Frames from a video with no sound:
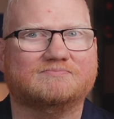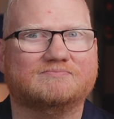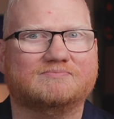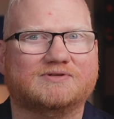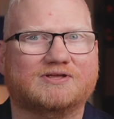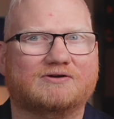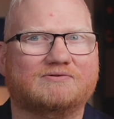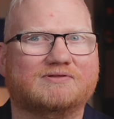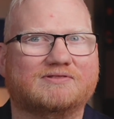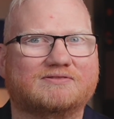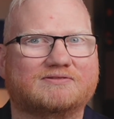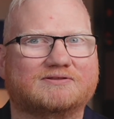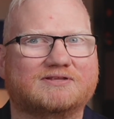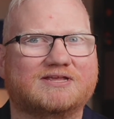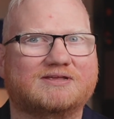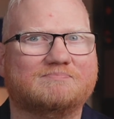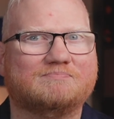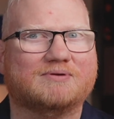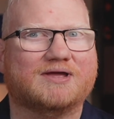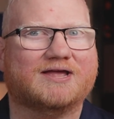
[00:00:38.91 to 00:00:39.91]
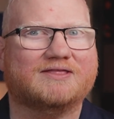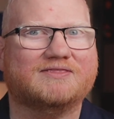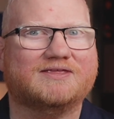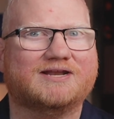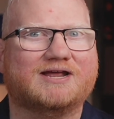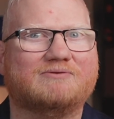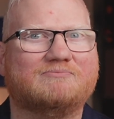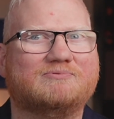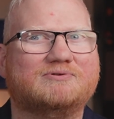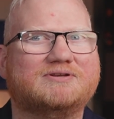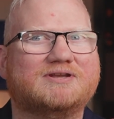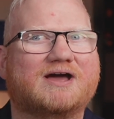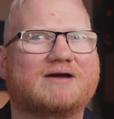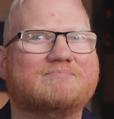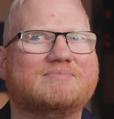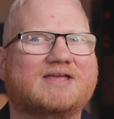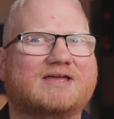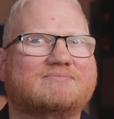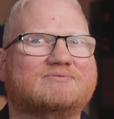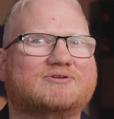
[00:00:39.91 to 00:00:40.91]
go to sleep and then I would not
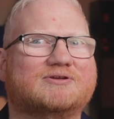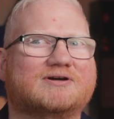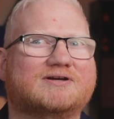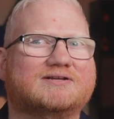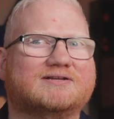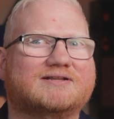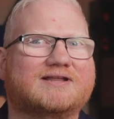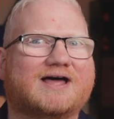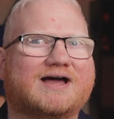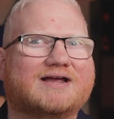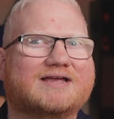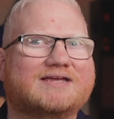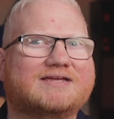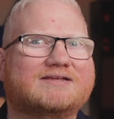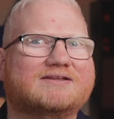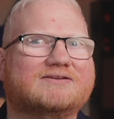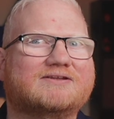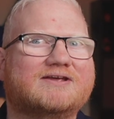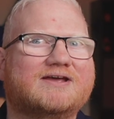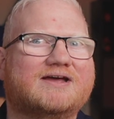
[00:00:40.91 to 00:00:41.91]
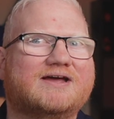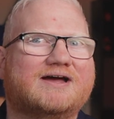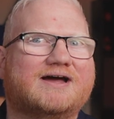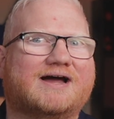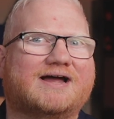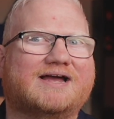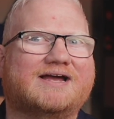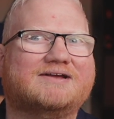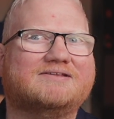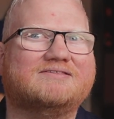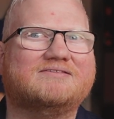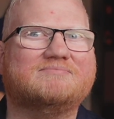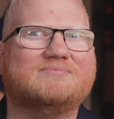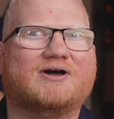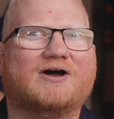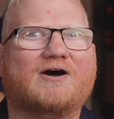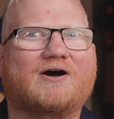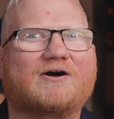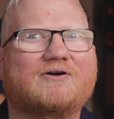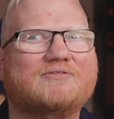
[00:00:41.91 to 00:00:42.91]
be able to unlock it. I had
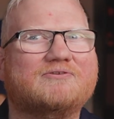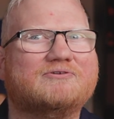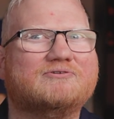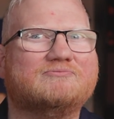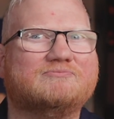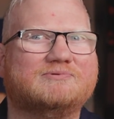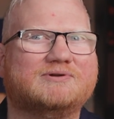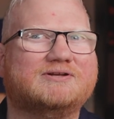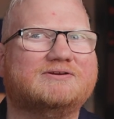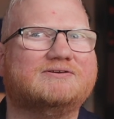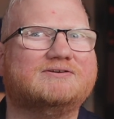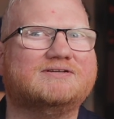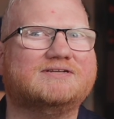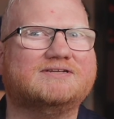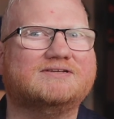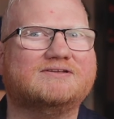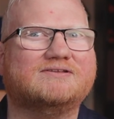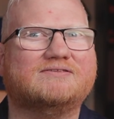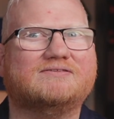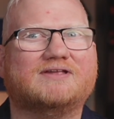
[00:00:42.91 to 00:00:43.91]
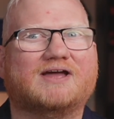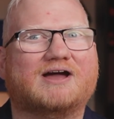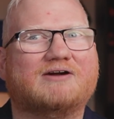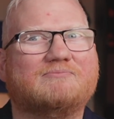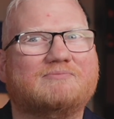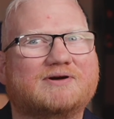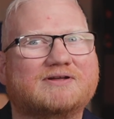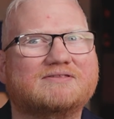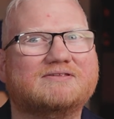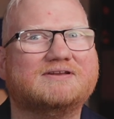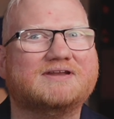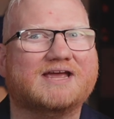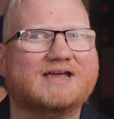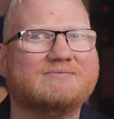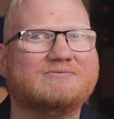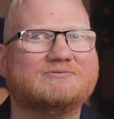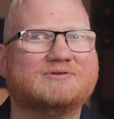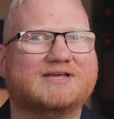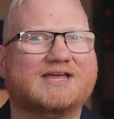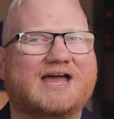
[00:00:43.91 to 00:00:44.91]
some other weirdness. I wasn't
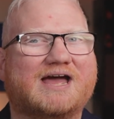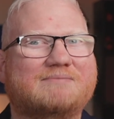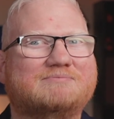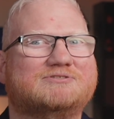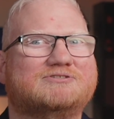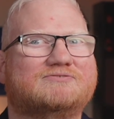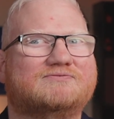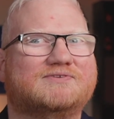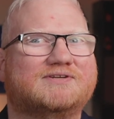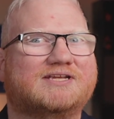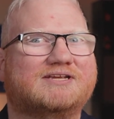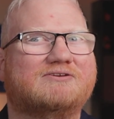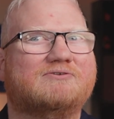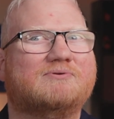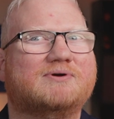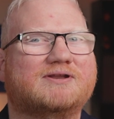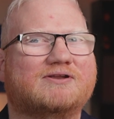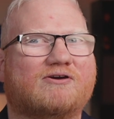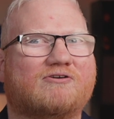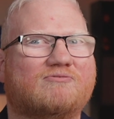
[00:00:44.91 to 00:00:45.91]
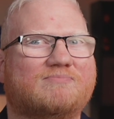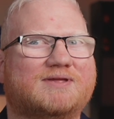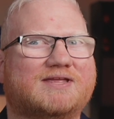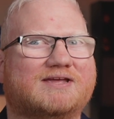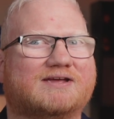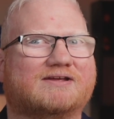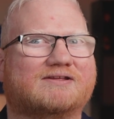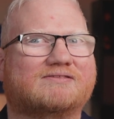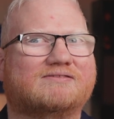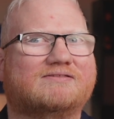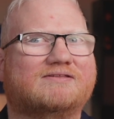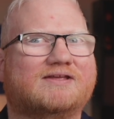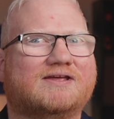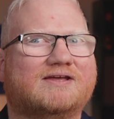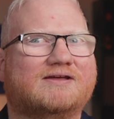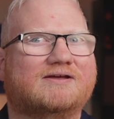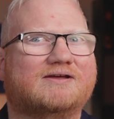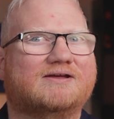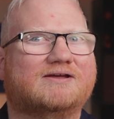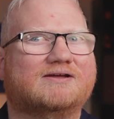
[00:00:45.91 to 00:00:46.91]
able to capture video in OBS.
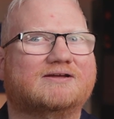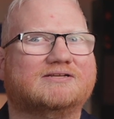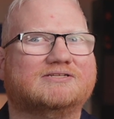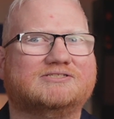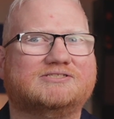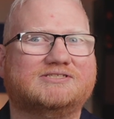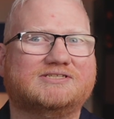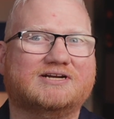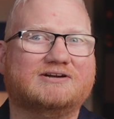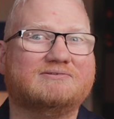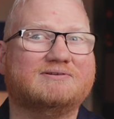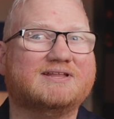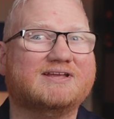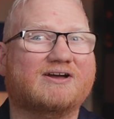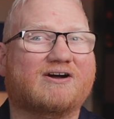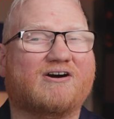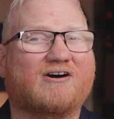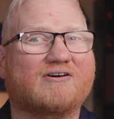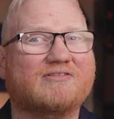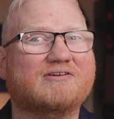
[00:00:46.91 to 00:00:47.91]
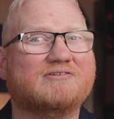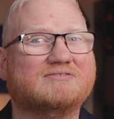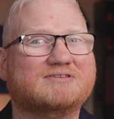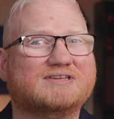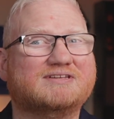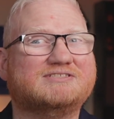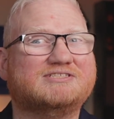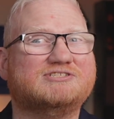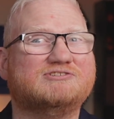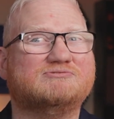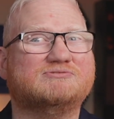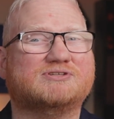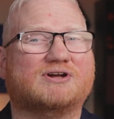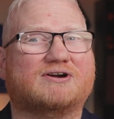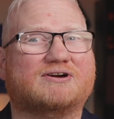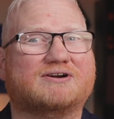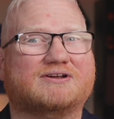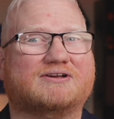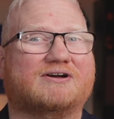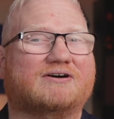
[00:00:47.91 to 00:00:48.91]
Generally, all those issues
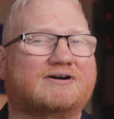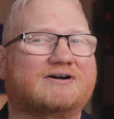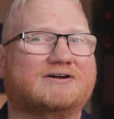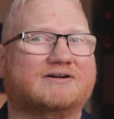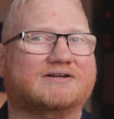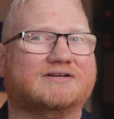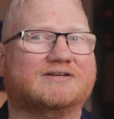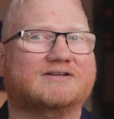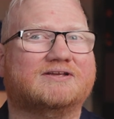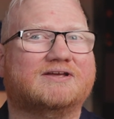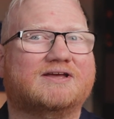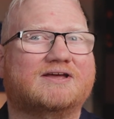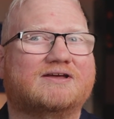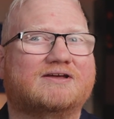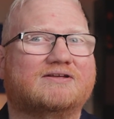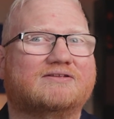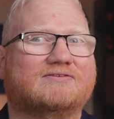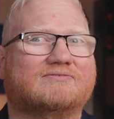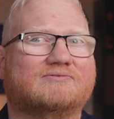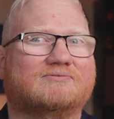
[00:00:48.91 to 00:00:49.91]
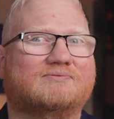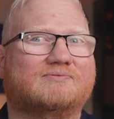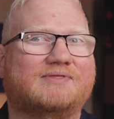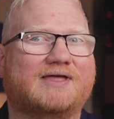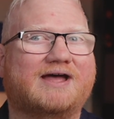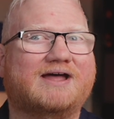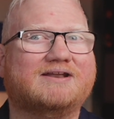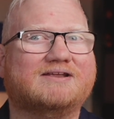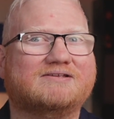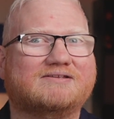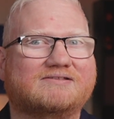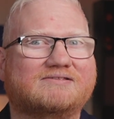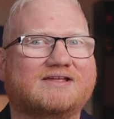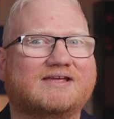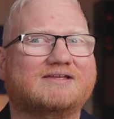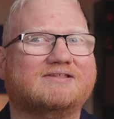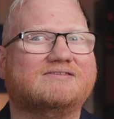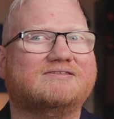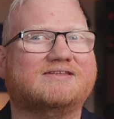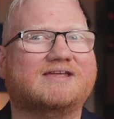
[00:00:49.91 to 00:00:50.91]
are gone. So that is
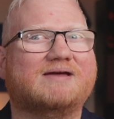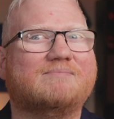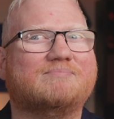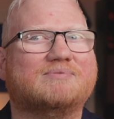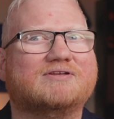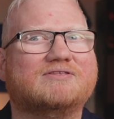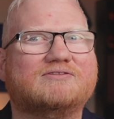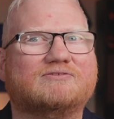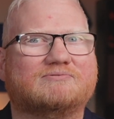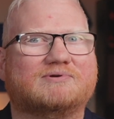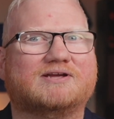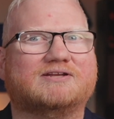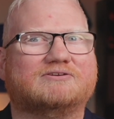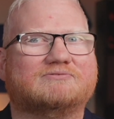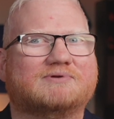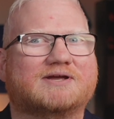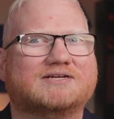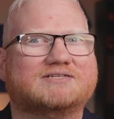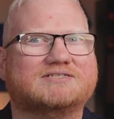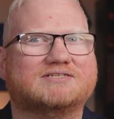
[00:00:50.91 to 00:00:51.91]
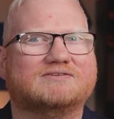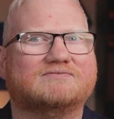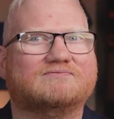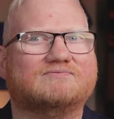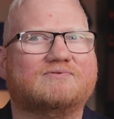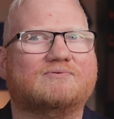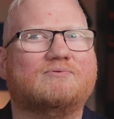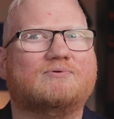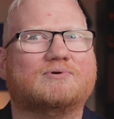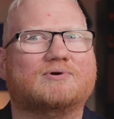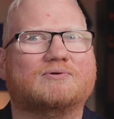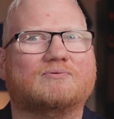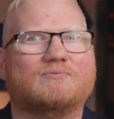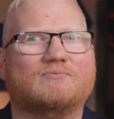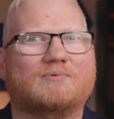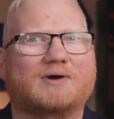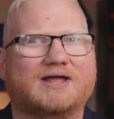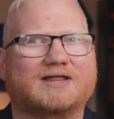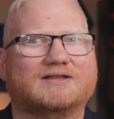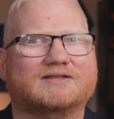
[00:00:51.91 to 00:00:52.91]
a step in the right direction for
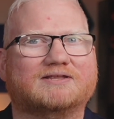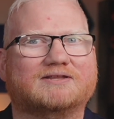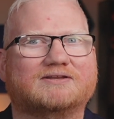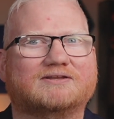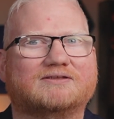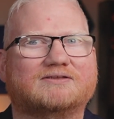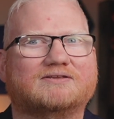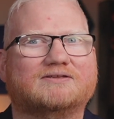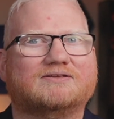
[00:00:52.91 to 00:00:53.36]
Wayland.